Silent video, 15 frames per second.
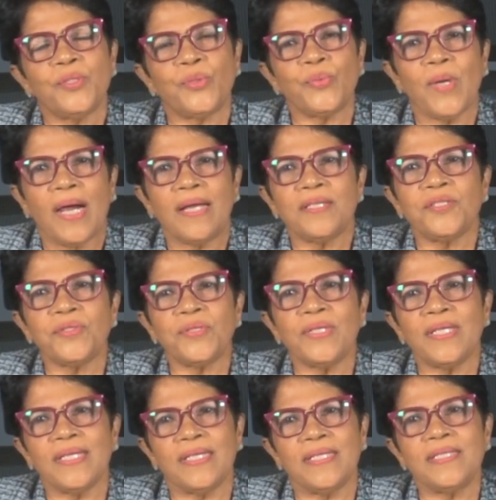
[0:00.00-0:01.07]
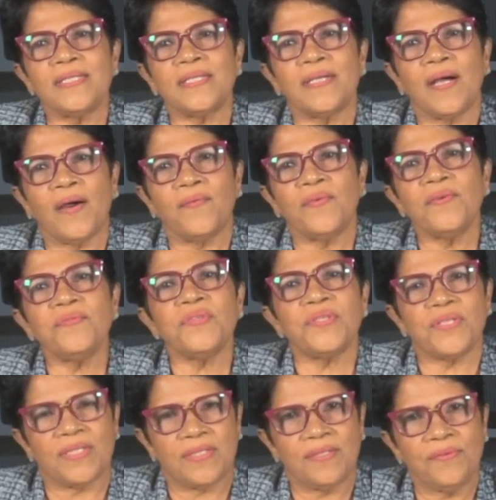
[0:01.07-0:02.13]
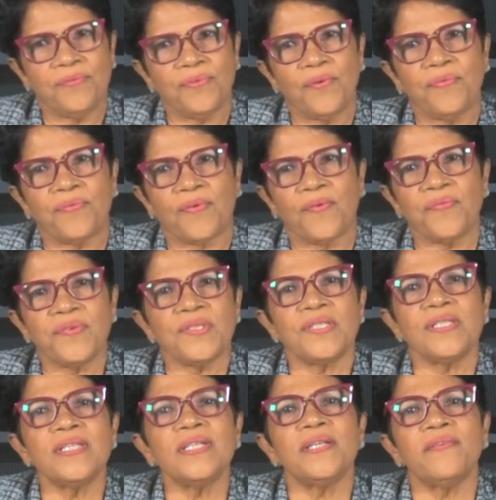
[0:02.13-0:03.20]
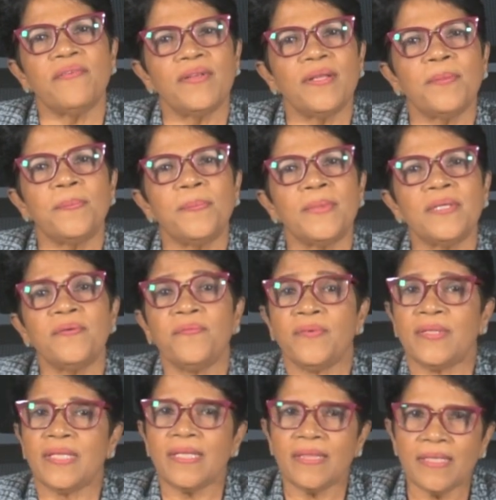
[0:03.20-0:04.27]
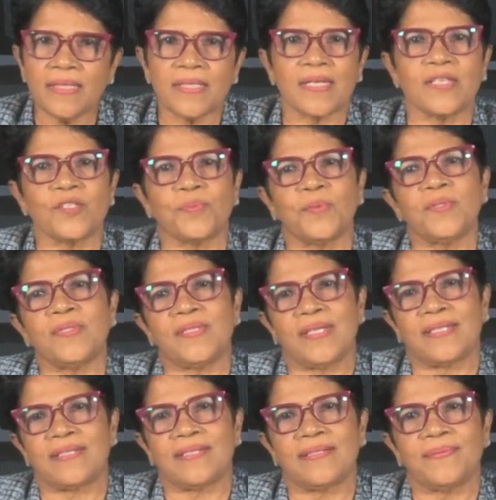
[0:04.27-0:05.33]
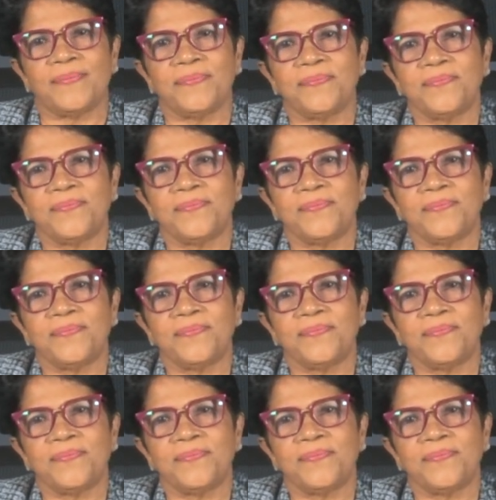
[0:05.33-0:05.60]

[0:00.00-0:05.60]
to articulate our vision for professional development within the transport sector.